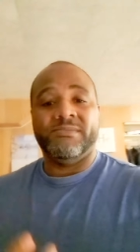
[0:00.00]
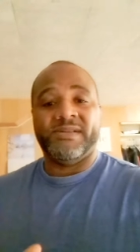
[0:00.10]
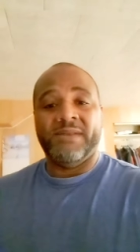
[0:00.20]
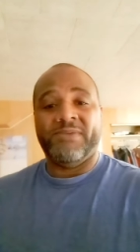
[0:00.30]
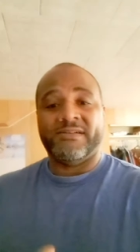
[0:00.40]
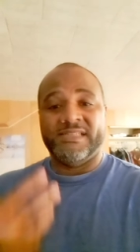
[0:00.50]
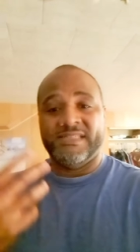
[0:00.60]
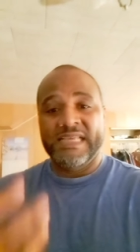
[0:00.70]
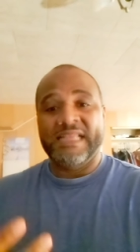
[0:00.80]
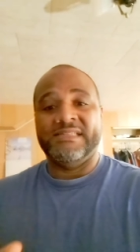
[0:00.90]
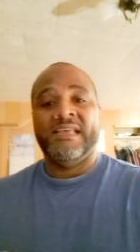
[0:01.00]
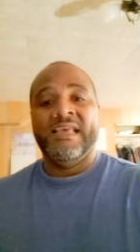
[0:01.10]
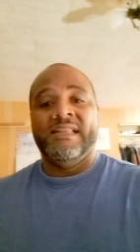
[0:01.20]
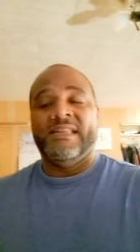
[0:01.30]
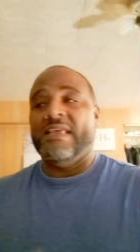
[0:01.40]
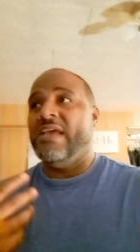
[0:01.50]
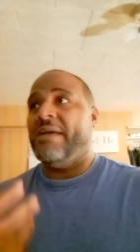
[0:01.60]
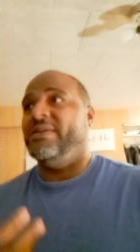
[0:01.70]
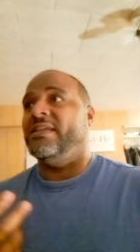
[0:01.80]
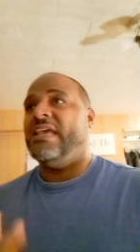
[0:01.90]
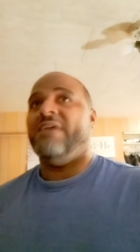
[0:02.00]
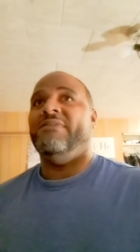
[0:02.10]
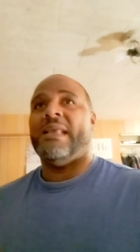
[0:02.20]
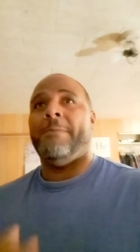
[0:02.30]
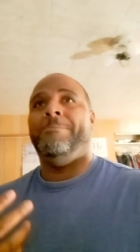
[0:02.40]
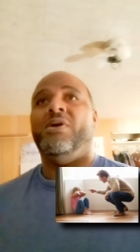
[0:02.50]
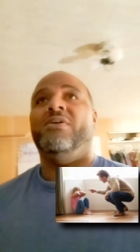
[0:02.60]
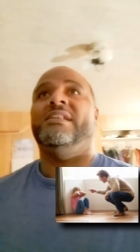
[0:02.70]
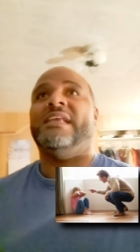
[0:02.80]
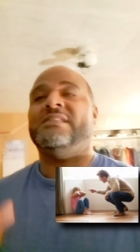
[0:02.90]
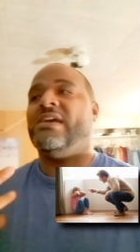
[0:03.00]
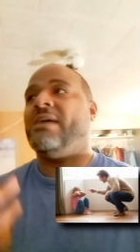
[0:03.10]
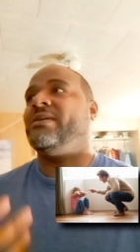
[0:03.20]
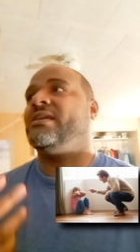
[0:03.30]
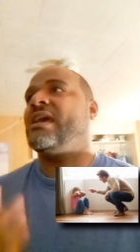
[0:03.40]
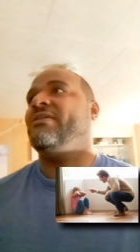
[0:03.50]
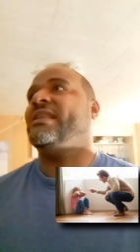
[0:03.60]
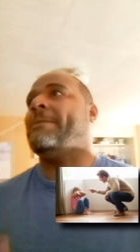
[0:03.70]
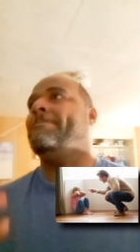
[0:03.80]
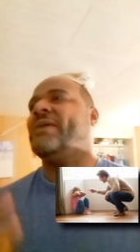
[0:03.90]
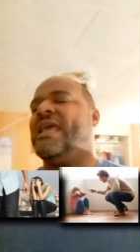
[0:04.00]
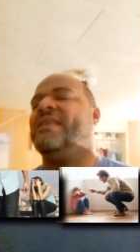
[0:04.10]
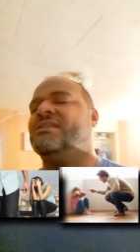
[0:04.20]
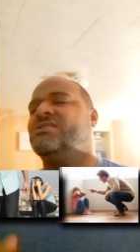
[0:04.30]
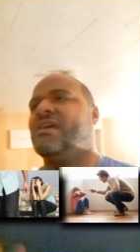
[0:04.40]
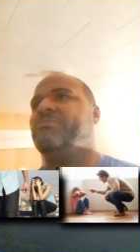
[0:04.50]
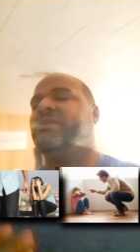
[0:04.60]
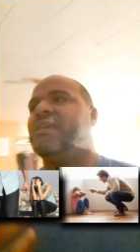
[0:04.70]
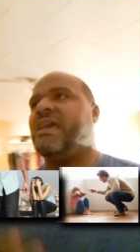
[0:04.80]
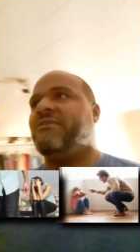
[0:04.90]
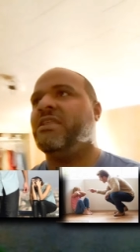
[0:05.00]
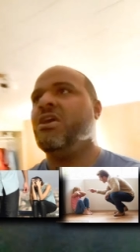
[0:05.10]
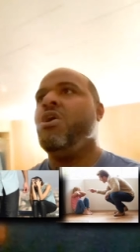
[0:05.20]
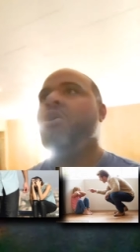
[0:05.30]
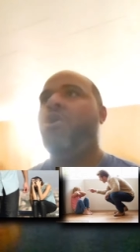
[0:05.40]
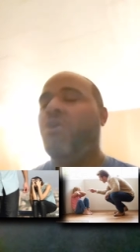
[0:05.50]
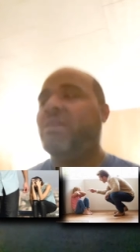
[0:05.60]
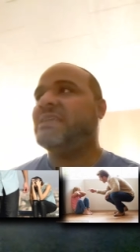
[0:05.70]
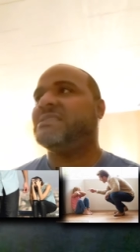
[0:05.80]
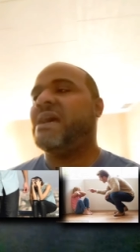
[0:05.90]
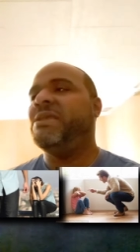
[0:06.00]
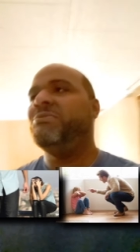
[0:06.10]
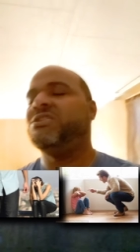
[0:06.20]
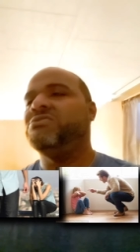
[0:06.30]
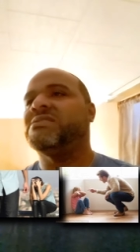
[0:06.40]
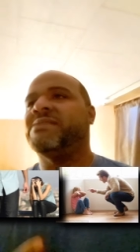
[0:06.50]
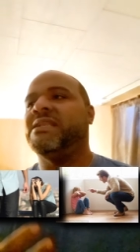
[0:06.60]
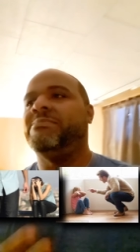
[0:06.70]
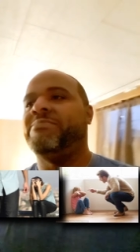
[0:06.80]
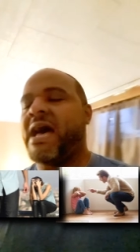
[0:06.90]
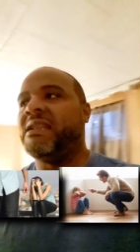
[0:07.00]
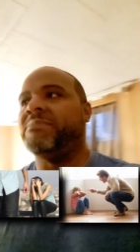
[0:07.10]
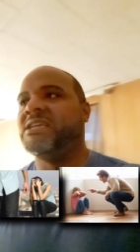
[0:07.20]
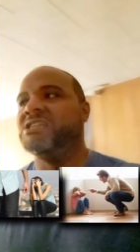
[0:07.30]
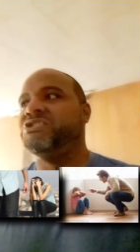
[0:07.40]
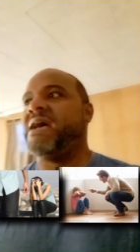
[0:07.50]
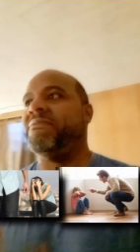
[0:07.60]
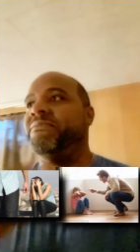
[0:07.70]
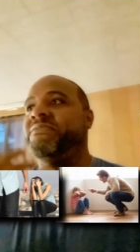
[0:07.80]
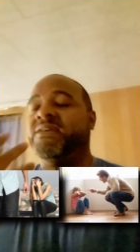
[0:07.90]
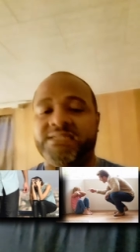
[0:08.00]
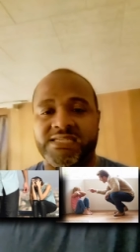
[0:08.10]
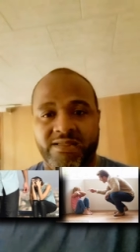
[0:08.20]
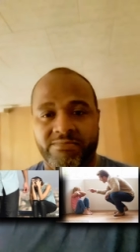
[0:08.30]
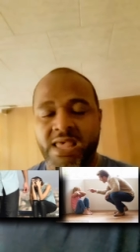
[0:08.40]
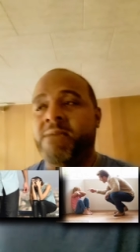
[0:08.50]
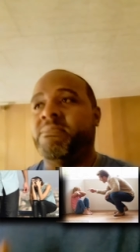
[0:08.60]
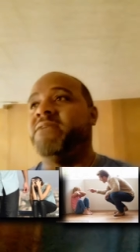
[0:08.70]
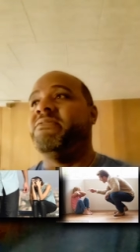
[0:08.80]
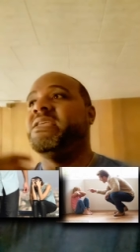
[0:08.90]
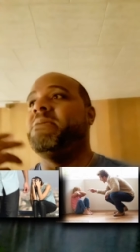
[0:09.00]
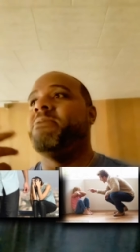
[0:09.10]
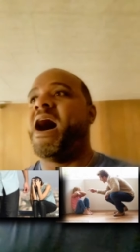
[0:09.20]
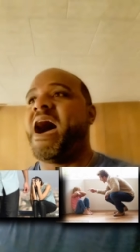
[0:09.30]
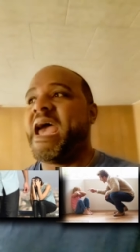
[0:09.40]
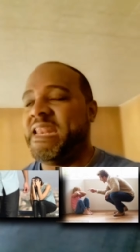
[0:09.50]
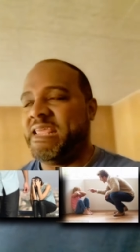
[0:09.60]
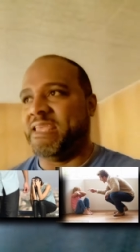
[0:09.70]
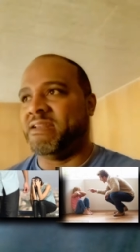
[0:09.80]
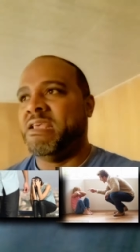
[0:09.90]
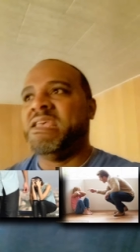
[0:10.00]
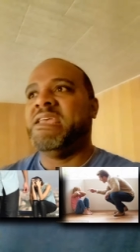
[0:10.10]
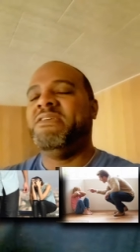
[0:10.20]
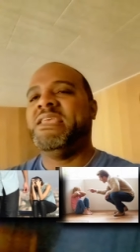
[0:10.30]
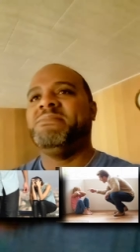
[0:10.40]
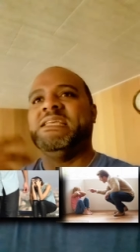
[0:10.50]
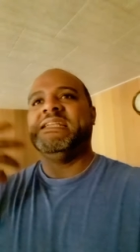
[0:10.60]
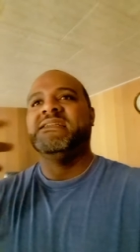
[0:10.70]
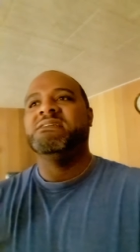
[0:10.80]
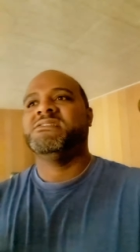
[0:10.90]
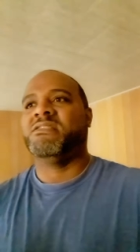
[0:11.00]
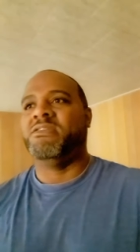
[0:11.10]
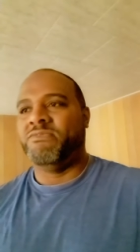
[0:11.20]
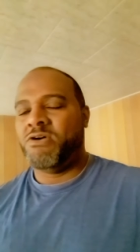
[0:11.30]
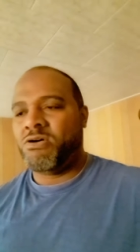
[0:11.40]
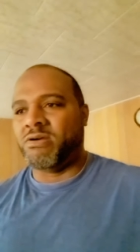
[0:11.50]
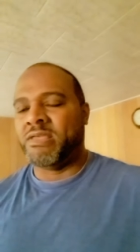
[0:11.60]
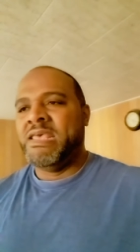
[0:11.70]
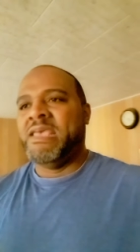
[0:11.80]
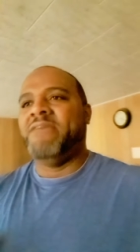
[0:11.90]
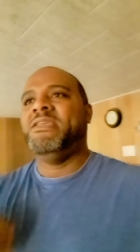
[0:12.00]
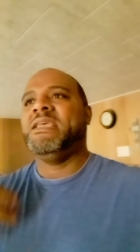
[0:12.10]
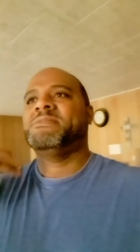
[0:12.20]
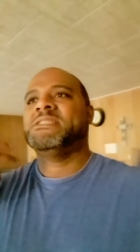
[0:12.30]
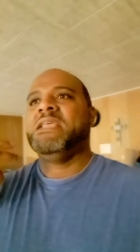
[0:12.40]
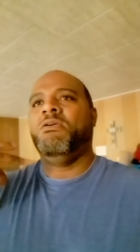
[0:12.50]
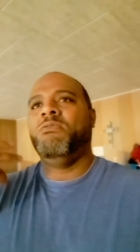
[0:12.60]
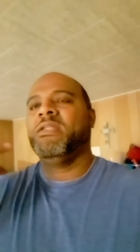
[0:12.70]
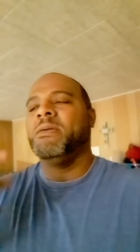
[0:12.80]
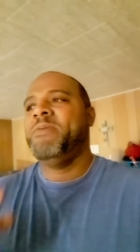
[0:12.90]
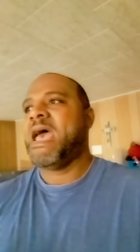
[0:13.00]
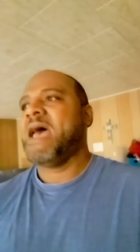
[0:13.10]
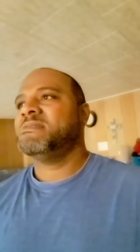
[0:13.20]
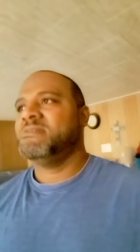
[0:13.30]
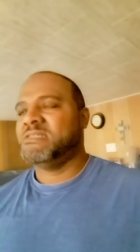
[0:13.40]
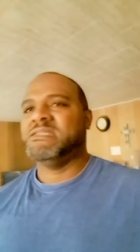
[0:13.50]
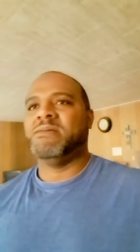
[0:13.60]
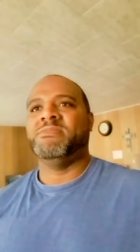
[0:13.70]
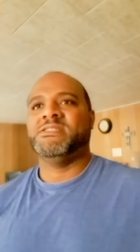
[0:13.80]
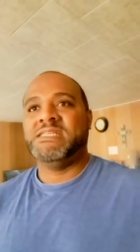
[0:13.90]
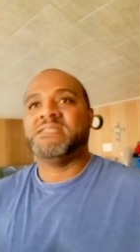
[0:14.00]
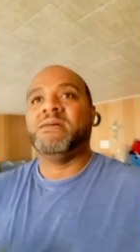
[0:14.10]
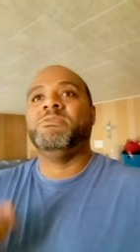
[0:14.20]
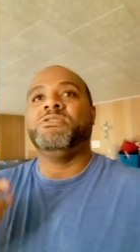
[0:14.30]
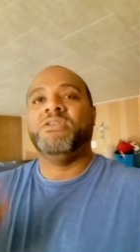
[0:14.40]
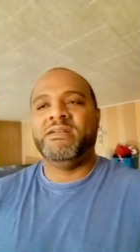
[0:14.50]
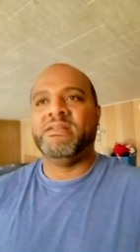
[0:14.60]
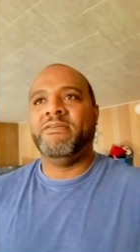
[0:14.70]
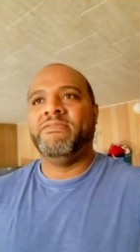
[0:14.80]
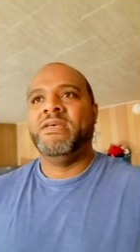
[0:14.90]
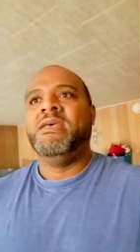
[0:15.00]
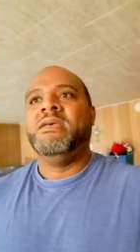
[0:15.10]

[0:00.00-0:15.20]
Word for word: something about the sins that you have been carrying, that burden that you have been carrying, that pain that you have been carrying all that time, he would do something about it because you have revealed it to him. But if you keep hiding it, if you keep saying that there's nothing wrong, if you keep saying, oh, well, the pastor sees I'm, sees I'm good enough.